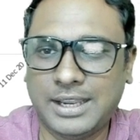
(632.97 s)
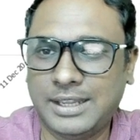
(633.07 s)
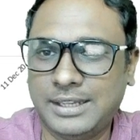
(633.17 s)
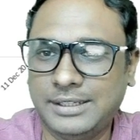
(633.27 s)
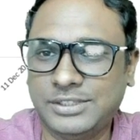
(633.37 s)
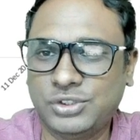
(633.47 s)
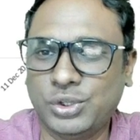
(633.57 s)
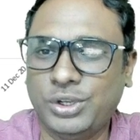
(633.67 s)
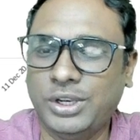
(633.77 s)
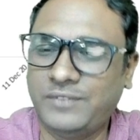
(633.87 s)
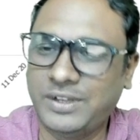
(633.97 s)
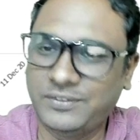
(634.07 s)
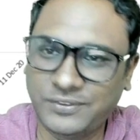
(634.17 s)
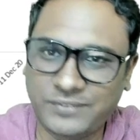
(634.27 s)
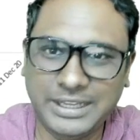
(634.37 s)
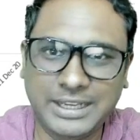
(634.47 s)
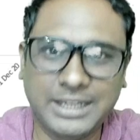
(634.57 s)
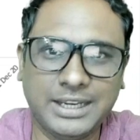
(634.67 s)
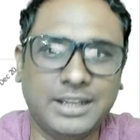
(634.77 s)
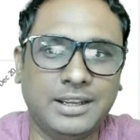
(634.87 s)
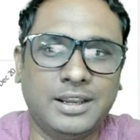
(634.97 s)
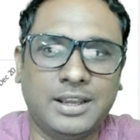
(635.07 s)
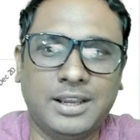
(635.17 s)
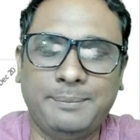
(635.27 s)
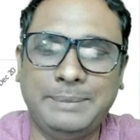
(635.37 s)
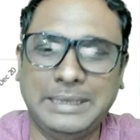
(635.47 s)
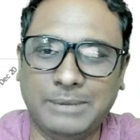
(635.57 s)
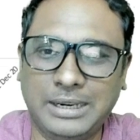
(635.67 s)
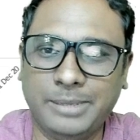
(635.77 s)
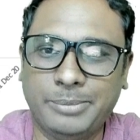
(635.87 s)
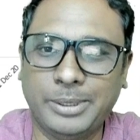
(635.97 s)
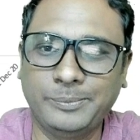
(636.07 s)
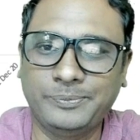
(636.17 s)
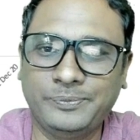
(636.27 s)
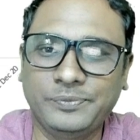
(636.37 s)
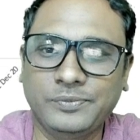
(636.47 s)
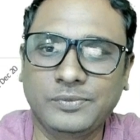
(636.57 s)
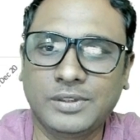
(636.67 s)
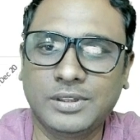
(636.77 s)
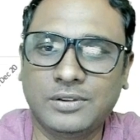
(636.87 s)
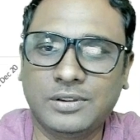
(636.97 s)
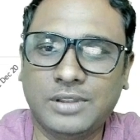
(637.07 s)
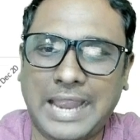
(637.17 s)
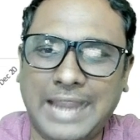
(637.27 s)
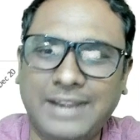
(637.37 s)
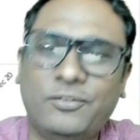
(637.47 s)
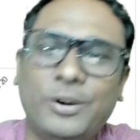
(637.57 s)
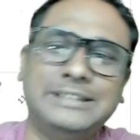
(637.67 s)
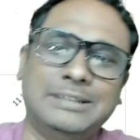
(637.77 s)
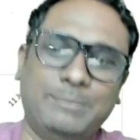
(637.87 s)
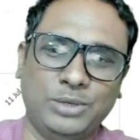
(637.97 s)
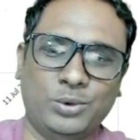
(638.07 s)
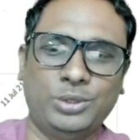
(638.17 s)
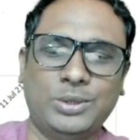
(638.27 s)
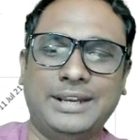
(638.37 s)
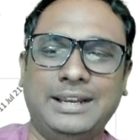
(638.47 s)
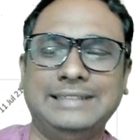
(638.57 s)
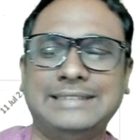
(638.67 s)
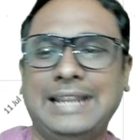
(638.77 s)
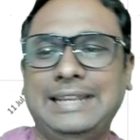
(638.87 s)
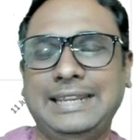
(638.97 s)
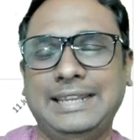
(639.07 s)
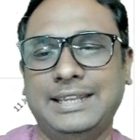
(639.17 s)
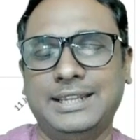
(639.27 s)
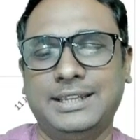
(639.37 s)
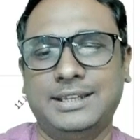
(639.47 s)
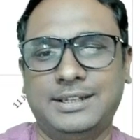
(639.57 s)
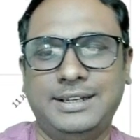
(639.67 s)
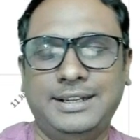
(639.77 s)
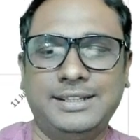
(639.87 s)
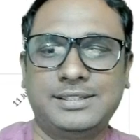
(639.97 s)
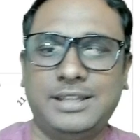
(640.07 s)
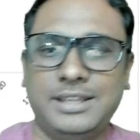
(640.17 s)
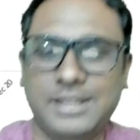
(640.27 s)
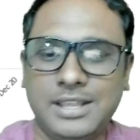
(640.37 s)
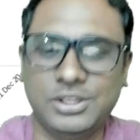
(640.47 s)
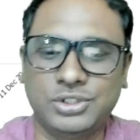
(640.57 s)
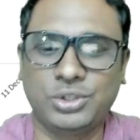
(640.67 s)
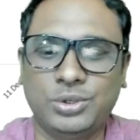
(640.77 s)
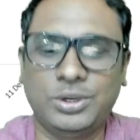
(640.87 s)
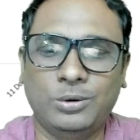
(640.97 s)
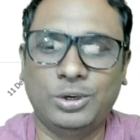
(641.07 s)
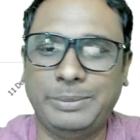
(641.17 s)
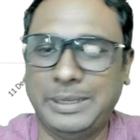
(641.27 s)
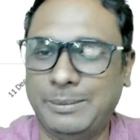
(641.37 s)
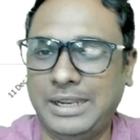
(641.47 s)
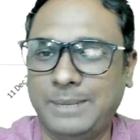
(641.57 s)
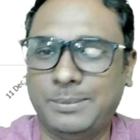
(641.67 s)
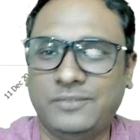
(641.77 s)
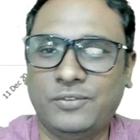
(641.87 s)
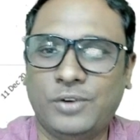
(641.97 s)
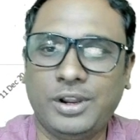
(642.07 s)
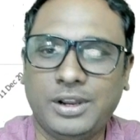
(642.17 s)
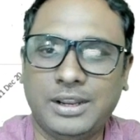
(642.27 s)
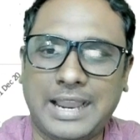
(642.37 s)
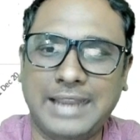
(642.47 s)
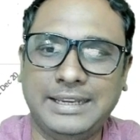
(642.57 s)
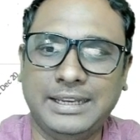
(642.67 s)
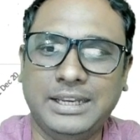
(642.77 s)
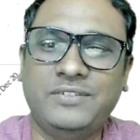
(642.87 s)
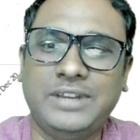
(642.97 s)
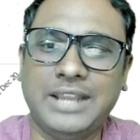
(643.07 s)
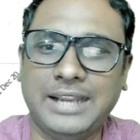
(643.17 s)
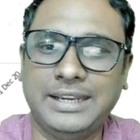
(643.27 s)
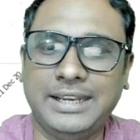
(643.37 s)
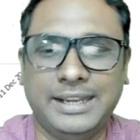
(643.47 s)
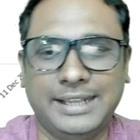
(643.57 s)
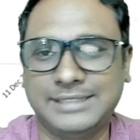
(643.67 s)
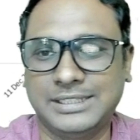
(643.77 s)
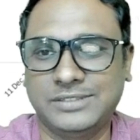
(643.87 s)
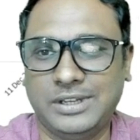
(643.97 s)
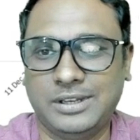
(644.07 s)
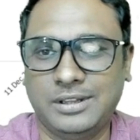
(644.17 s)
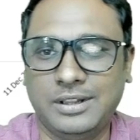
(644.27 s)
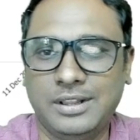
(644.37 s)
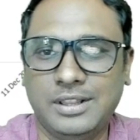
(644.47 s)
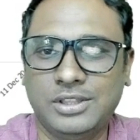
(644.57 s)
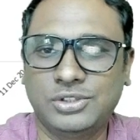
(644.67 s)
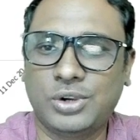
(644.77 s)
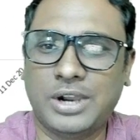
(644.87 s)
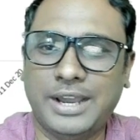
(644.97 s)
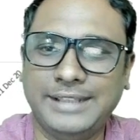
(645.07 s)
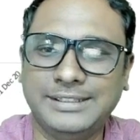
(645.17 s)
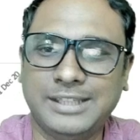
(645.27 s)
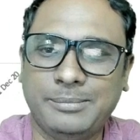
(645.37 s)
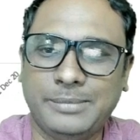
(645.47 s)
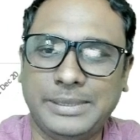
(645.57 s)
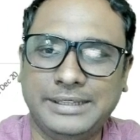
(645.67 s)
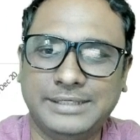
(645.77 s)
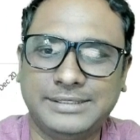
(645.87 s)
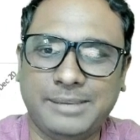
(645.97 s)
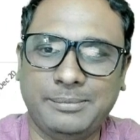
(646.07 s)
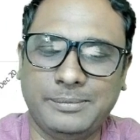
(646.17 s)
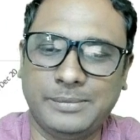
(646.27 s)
This is your Nifty 50 P multiple. And for example, you want to analyze IT industry, so you download P multiple for IT Nifty IT index as well. So arrange them in the same